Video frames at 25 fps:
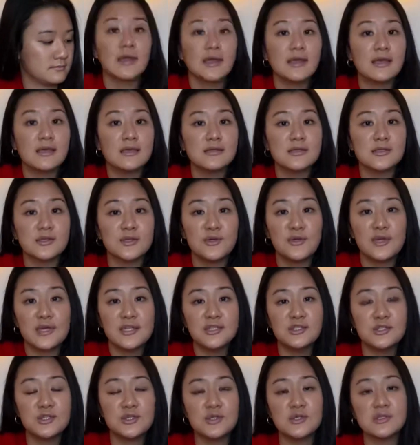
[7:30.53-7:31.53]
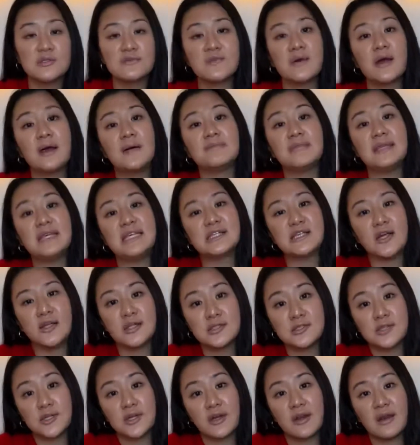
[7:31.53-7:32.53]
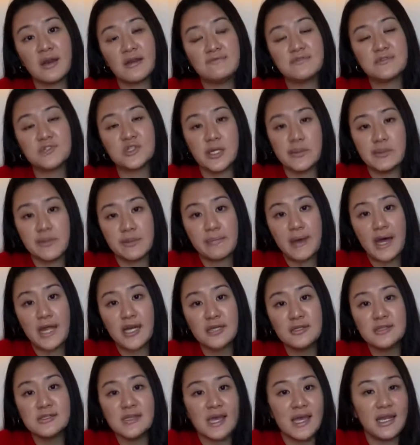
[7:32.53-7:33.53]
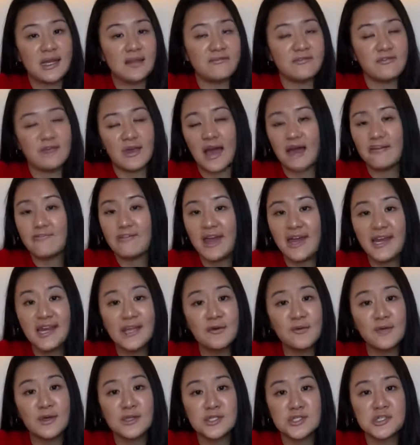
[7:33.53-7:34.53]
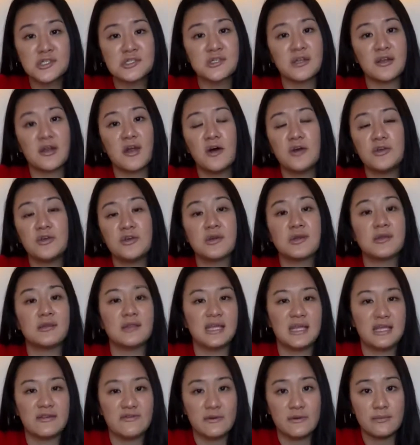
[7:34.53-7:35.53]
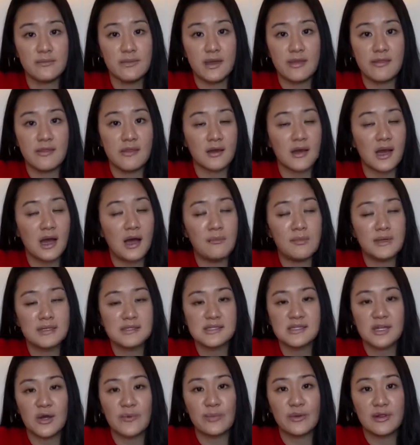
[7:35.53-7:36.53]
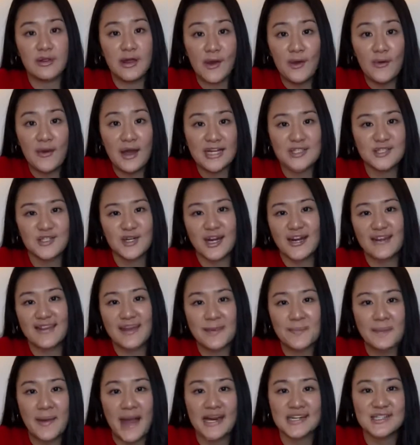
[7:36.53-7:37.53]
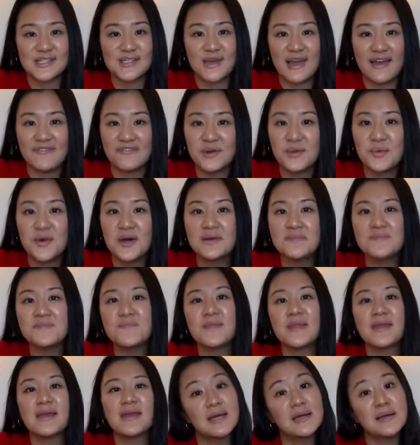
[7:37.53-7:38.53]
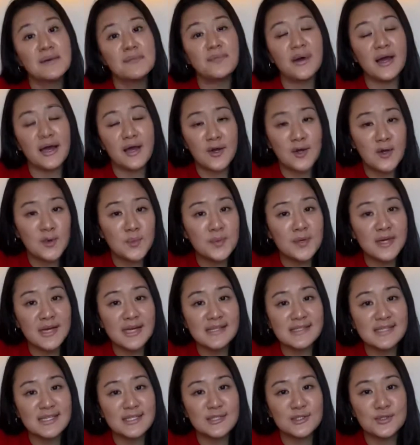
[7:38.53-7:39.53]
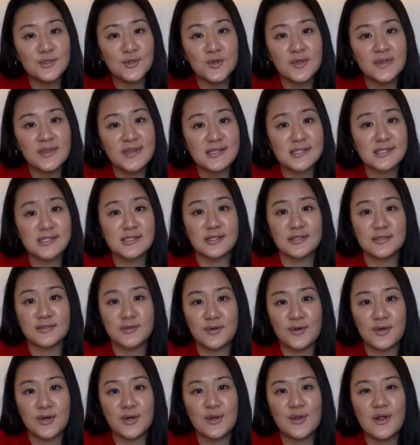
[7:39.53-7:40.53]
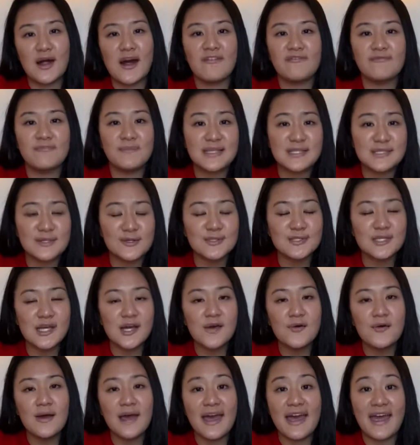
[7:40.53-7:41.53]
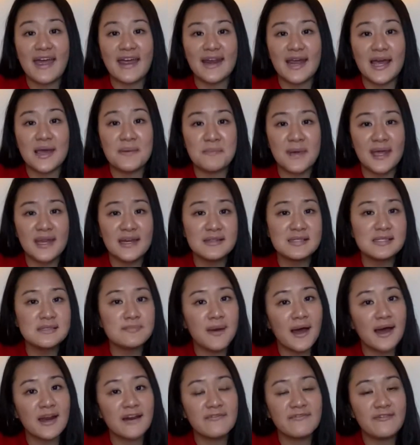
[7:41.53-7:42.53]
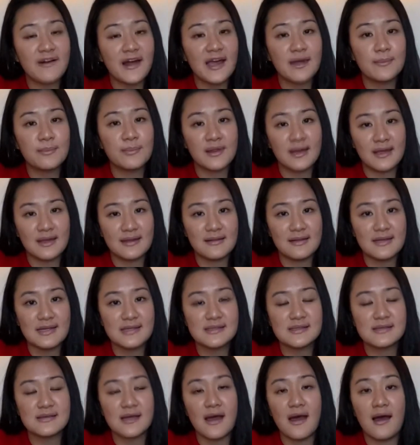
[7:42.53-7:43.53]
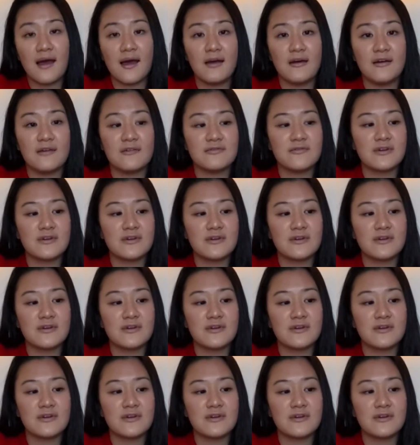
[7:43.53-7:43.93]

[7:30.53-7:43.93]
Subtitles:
So you can choose from these alternative strumming patterns, and if you have any questions at all, you can leave them in the comments down below. I try to get back to everyone. But I hope you guys enjoyed this tutorial of Mistletoe, and I made a Spotify playlist of